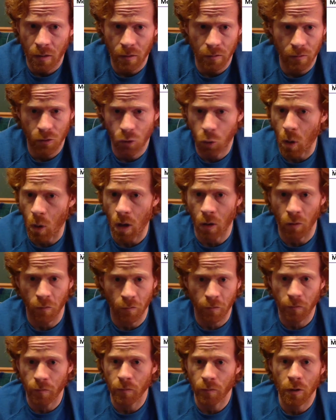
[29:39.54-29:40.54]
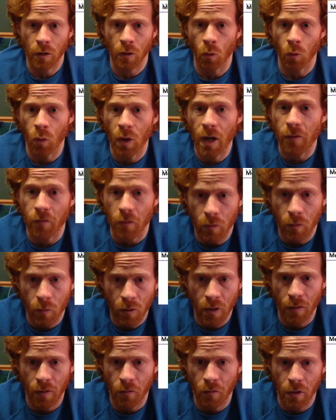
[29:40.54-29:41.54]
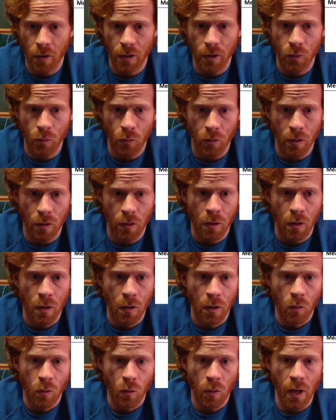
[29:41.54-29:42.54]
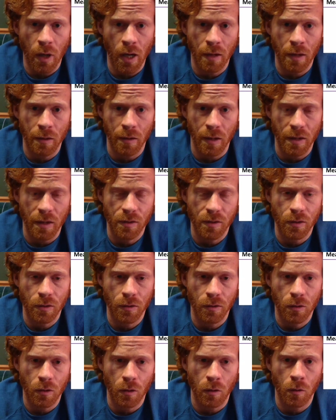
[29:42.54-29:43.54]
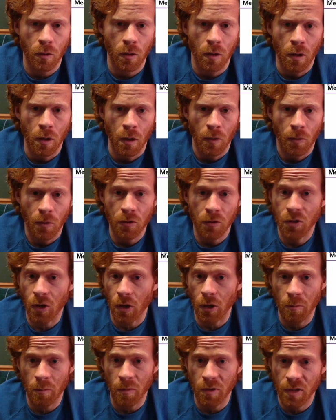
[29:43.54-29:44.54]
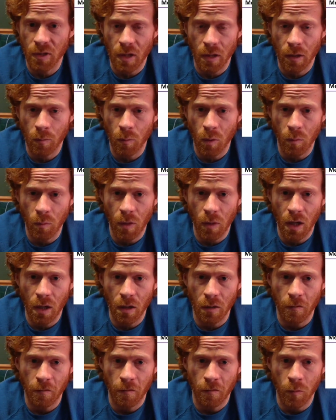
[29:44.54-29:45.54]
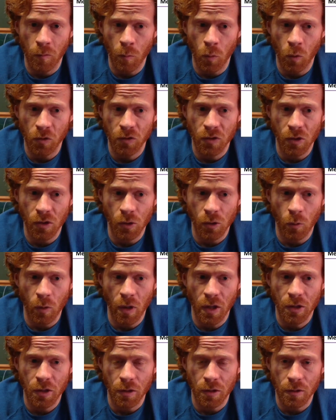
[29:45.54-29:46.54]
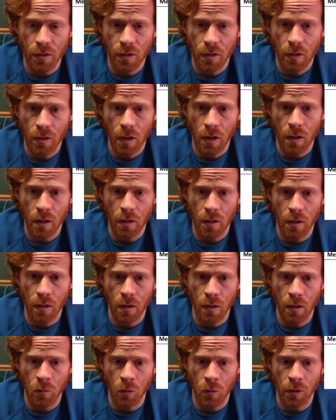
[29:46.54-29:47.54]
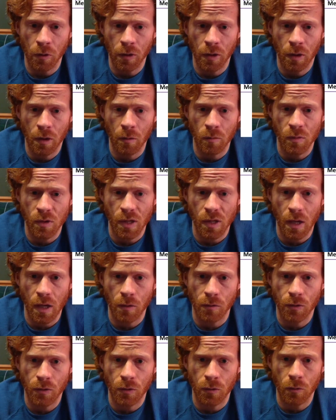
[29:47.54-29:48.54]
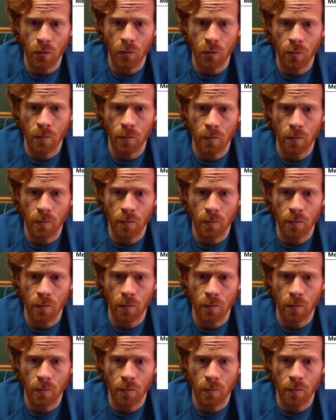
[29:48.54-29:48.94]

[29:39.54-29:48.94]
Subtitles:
12, whatever it is we're analyzing. So there's arguments that can be made for both situations, and it really comes down to